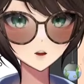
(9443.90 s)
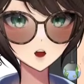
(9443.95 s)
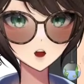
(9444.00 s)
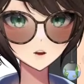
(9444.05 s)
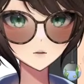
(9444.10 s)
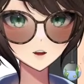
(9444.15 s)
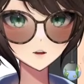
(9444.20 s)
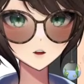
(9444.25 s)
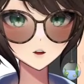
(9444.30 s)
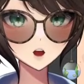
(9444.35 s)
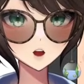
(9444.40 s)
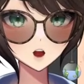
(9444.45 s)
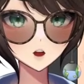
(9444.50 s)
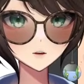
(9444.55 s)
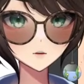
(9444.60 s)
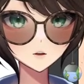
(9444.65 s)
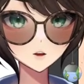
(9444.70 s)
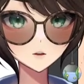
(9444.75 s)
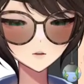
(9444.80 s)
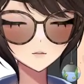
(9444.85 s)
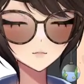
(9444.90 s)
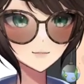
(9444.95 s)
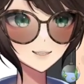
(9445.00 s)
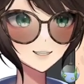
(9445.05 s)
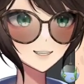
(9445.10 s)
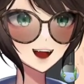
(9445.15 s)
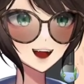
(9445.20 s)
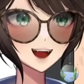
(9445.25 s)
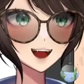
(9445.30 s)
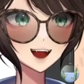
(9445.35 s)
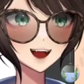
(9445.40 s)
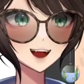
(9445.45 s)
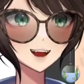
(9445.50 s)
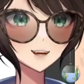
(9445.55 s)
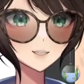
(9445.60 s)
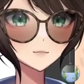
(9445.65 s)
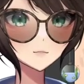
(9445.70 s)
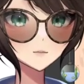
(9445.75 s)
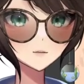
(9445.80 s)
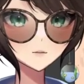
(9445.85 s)
think Paint Tool Sai is
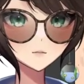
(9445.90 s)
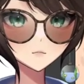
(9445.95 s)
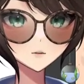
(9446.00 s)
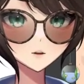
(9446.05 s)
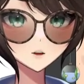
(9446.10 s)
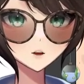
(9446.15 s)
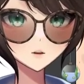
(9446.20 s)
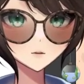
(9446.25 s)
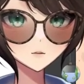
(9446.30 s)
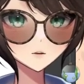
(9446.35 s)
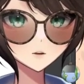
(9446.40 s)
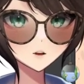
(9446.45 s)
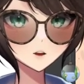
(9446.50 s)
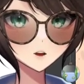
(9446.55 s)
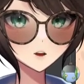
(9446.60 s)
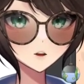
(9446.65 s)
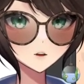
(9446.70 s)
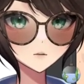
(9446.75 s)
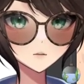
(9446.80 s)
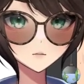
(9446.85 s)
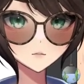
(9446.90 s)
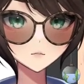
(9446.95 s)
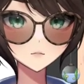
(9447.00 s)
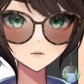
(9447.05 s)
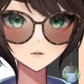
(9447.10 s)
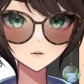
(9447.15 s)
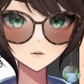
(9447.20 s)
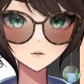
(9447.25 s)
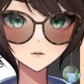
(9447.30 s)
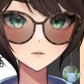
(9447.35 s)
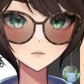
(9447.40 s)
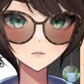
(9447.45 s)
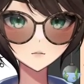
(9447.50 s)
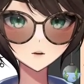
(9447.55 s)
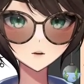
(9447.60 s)
also a free one still.